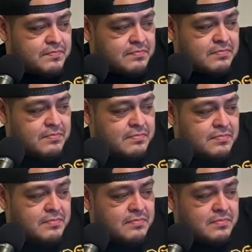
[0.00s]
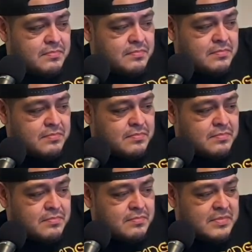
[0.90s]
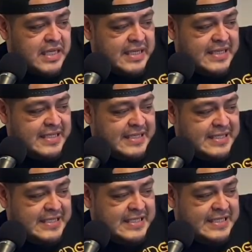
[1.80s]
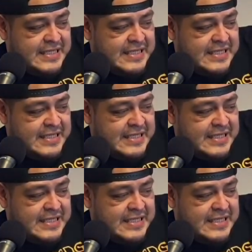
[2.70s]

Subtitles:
[no speech]